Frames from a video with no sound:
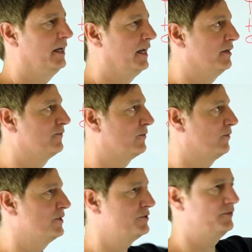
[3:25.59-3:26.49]
And of
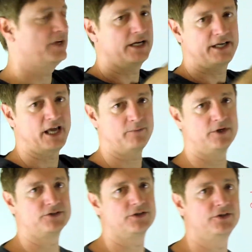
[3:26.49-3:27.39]
course you've got
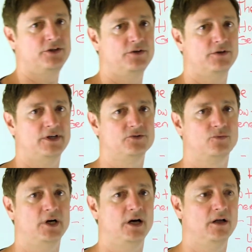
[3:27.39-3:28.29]
cameras on you as
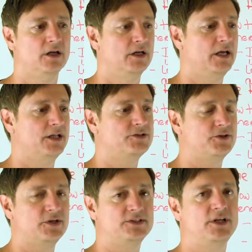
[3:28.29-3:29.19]
well. And
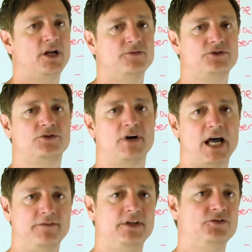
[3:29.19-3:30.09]
so instead of
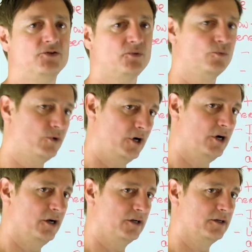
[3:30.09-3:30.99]
driving to
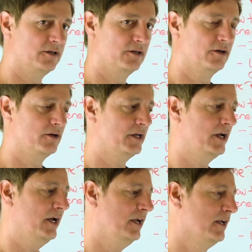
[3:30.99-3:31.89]
work,
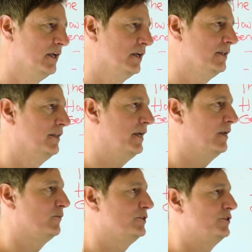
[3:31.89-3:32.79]
okay,
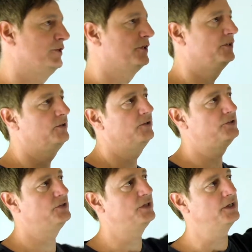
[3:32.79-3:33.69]
then what you can do
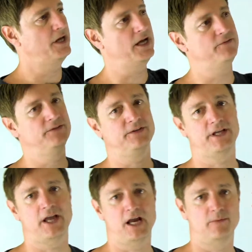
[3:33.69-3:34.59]
is you can have the
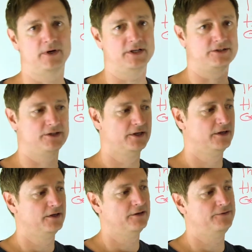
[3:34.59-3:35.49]
cameras
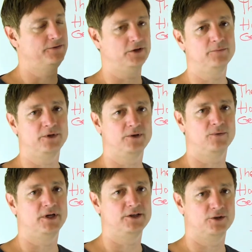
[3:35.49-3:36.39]
film
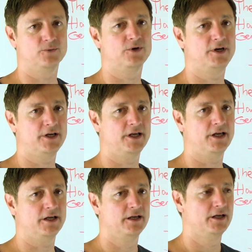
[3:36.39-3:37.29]
you while you're
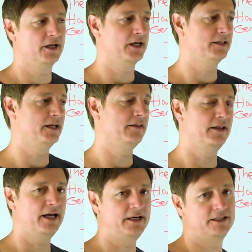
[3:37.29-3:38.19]
working, and then
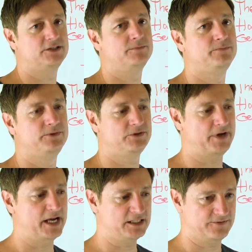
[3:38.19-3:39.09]
that is
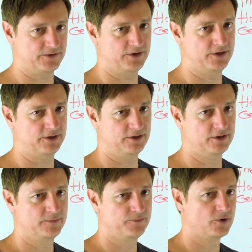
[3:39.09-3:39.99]
transferred
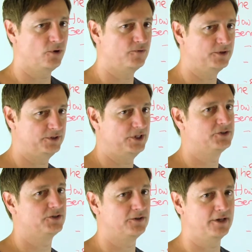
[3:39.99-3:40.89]
over
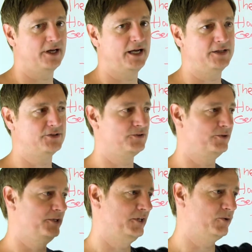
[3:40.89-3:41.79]
digital lines
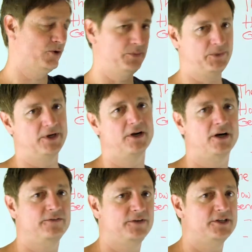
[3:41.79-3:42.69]
to the corporate
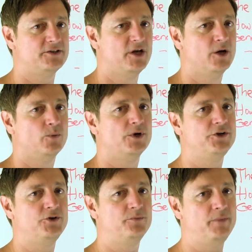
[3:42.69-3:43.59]
office where
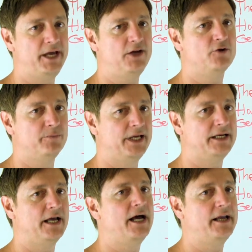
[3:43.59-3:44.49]
you may or
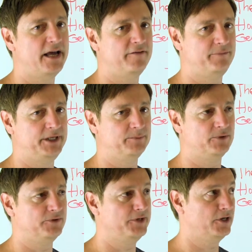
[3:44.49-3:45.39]
may not have
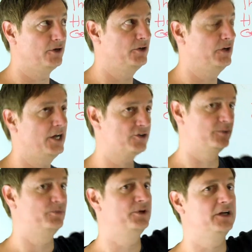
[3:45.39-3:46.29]
people there, or you
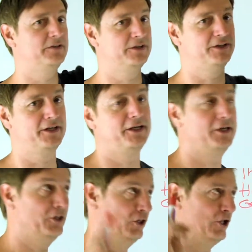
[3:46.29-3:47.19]
actually put everything
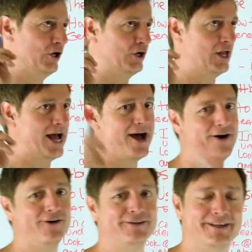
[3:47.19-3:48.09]
in the
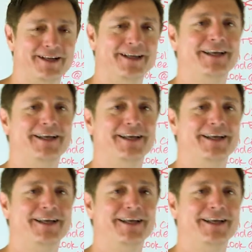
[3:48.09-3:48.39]
cloud.